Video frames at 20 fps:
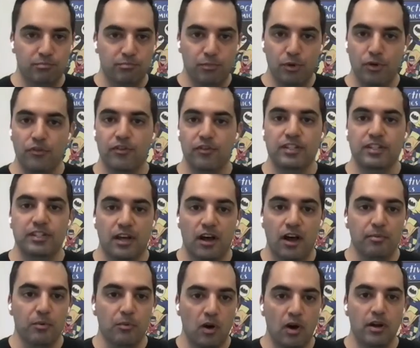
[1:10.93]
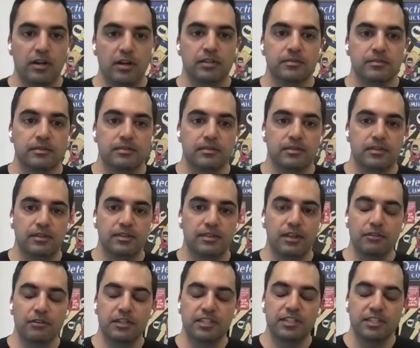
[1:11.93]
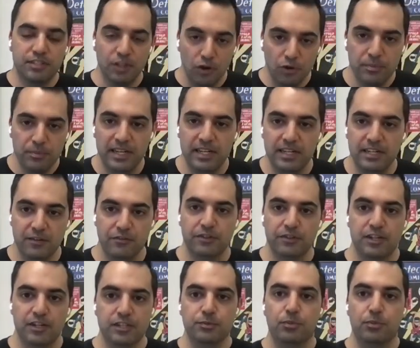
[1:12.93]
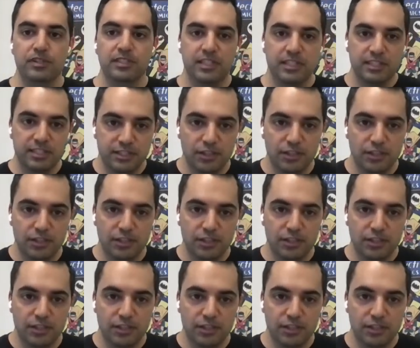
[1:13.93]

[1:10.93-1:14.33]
moving to hybrid work, there are so many different touch points.